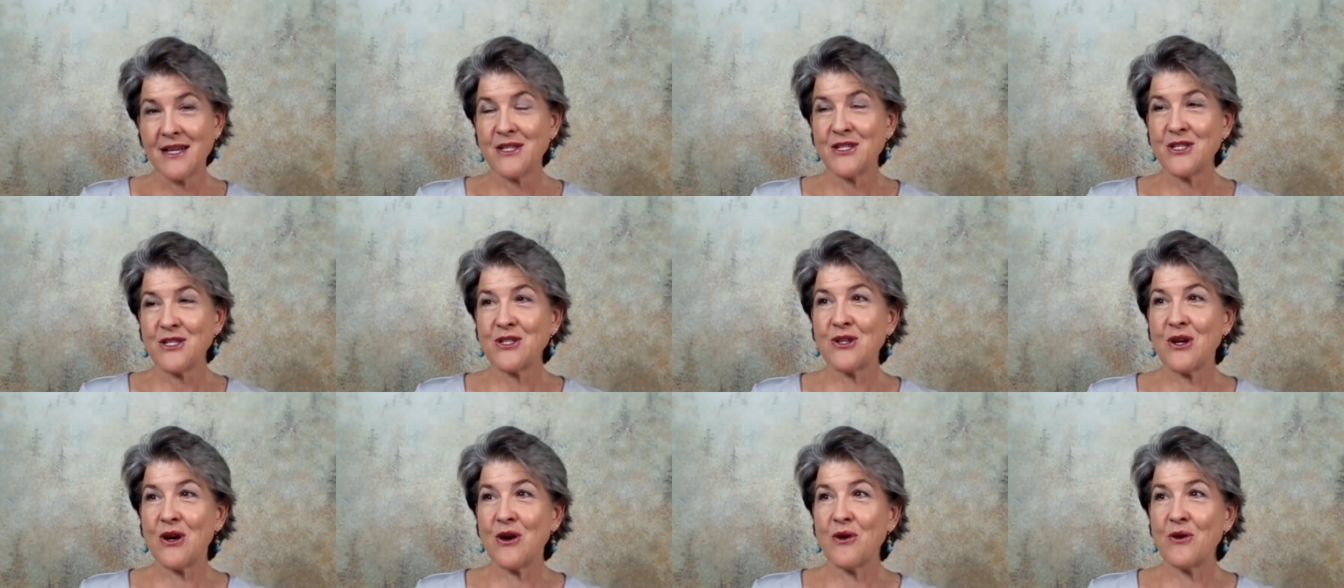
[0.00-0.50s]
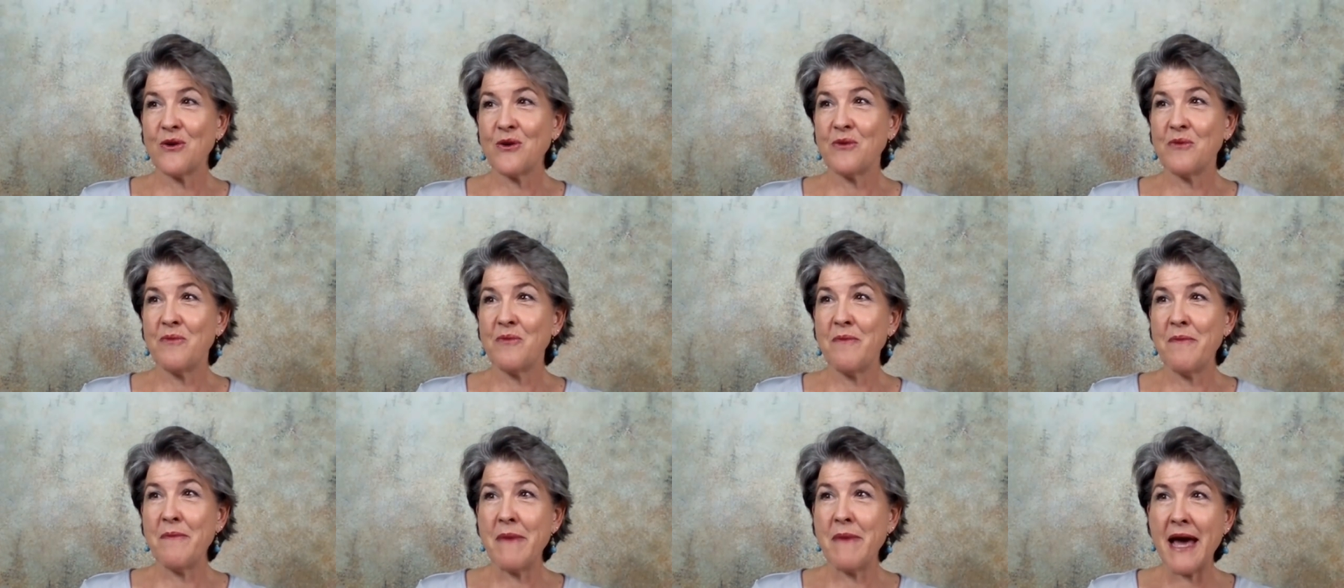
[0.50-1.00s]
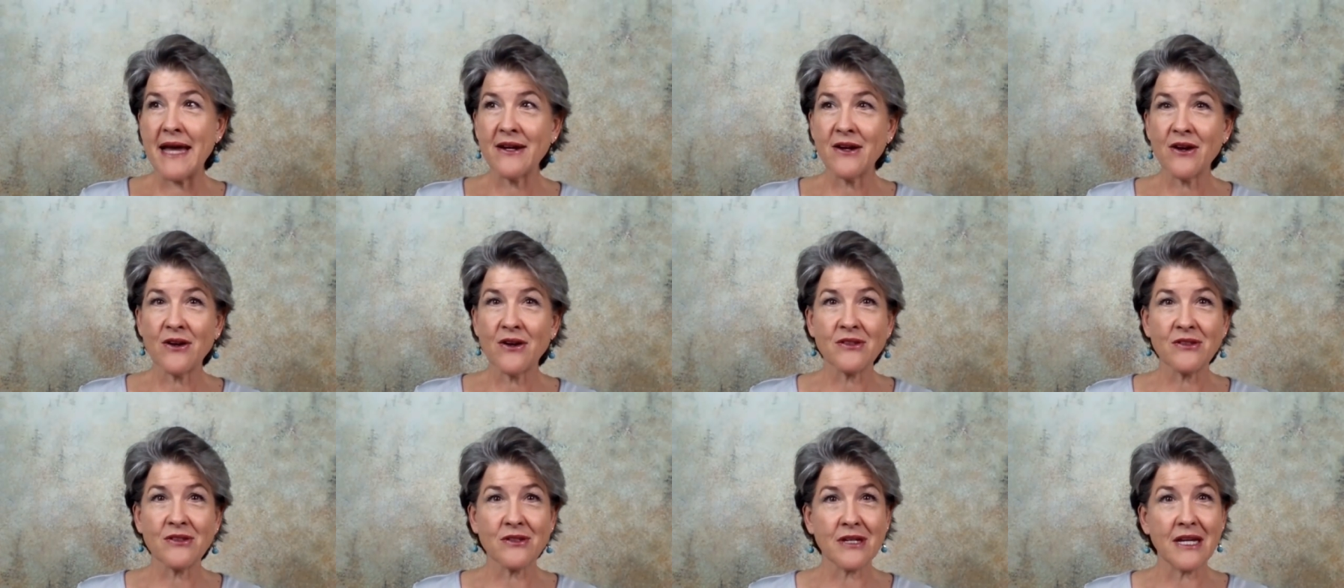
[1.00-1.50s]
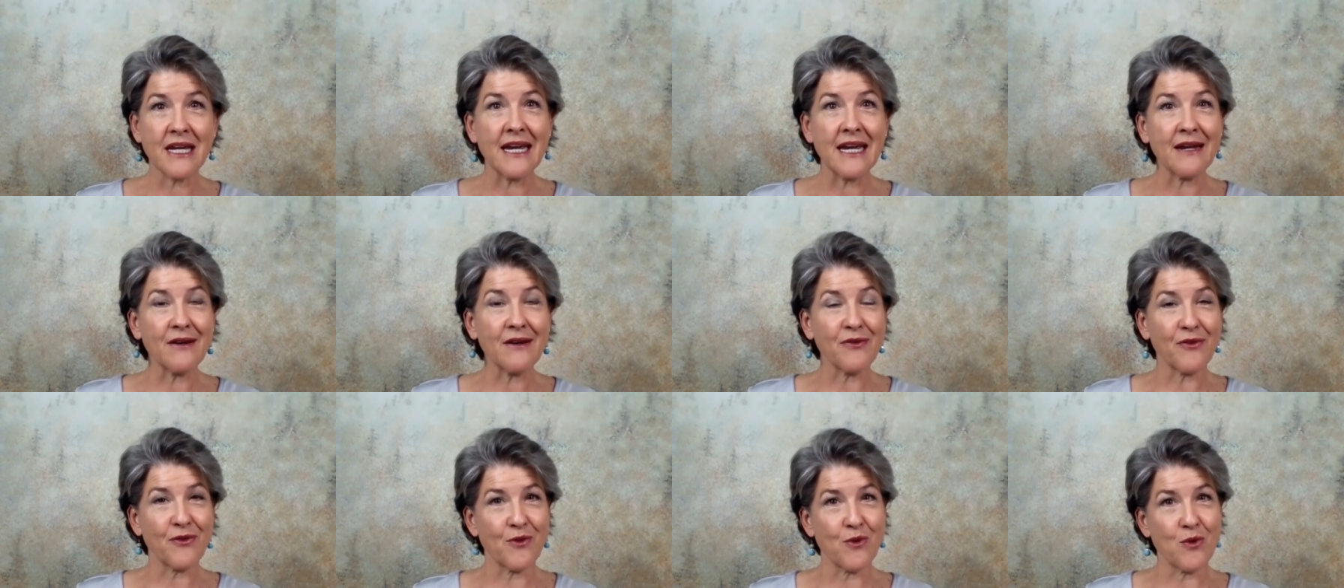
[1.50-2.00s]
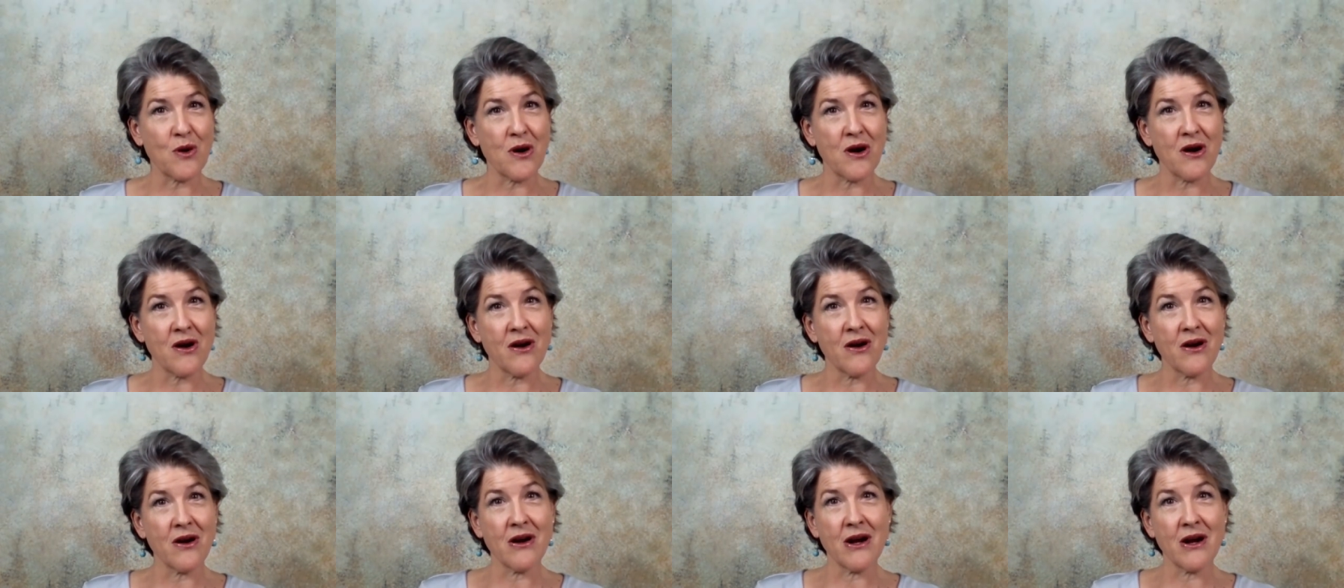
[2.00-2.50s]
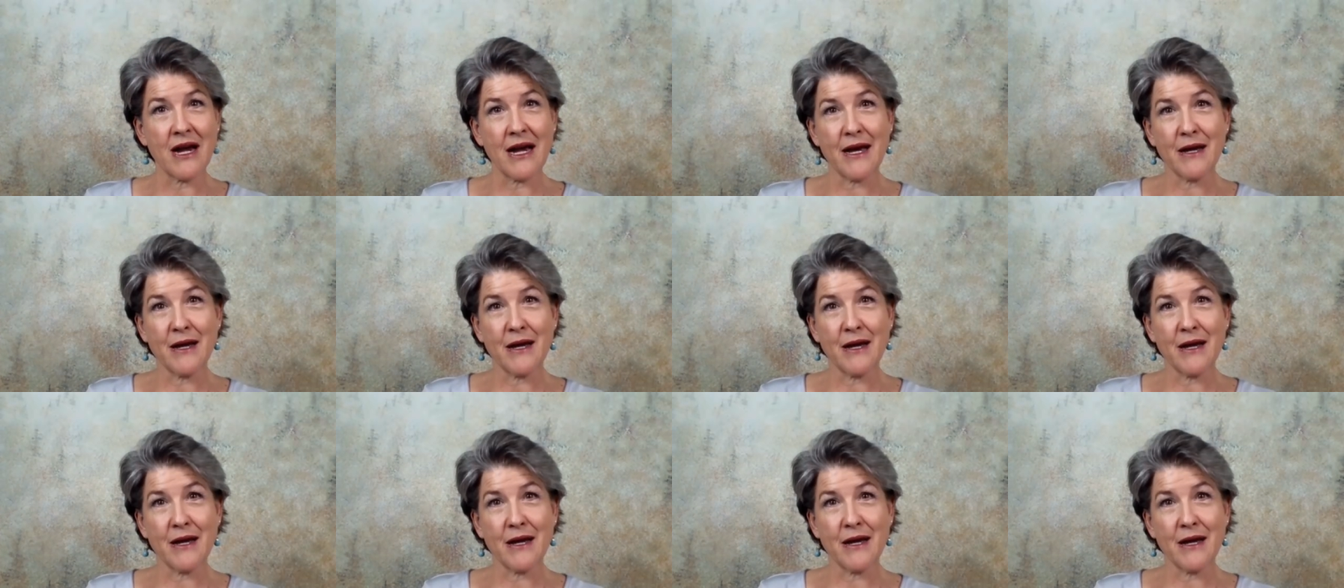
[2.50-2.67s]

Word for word: So men are looking for